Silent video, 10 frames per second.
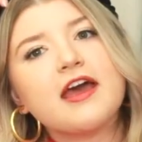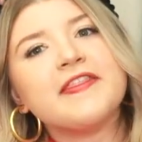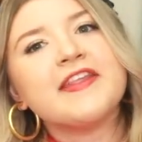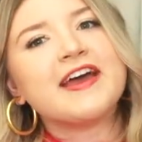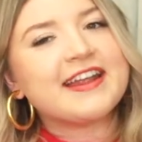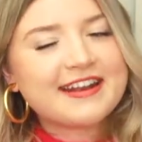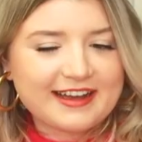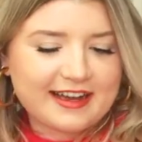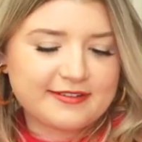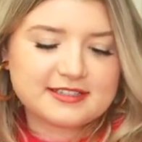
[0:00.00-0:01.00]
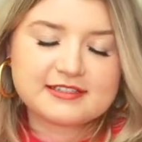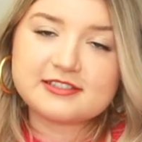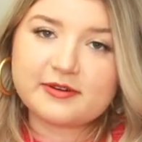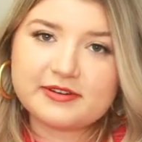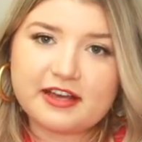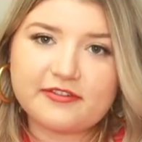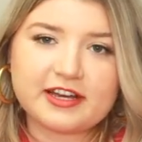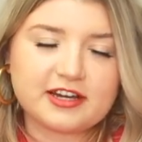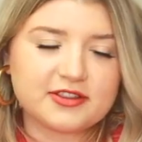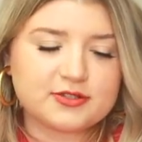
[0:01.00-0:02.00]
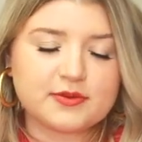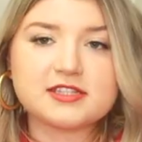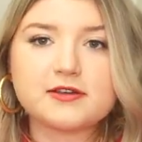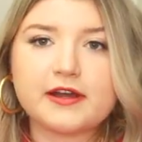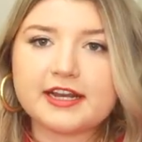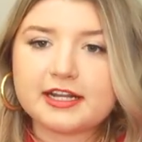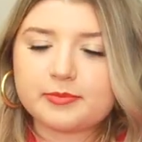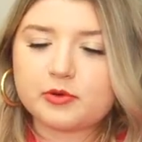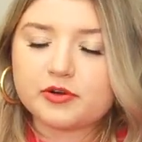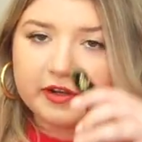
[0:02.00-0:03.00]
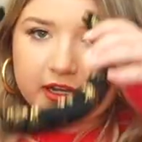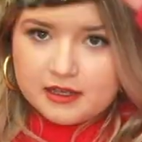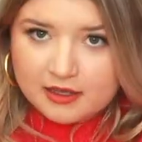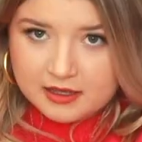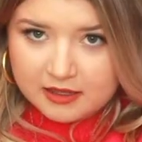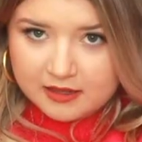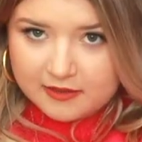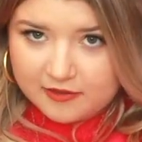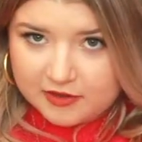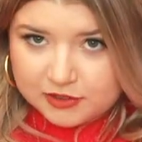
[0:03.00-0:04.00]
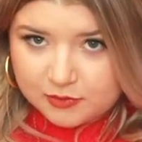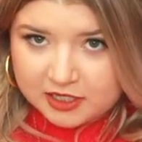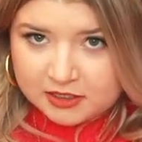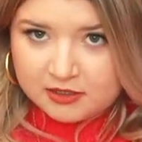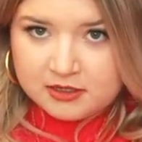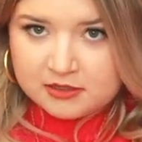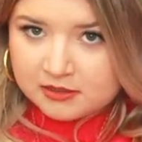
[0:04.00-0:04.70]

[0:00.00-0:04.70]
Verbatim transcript: And then I was so in love when I got this one, so I ended up ordering this one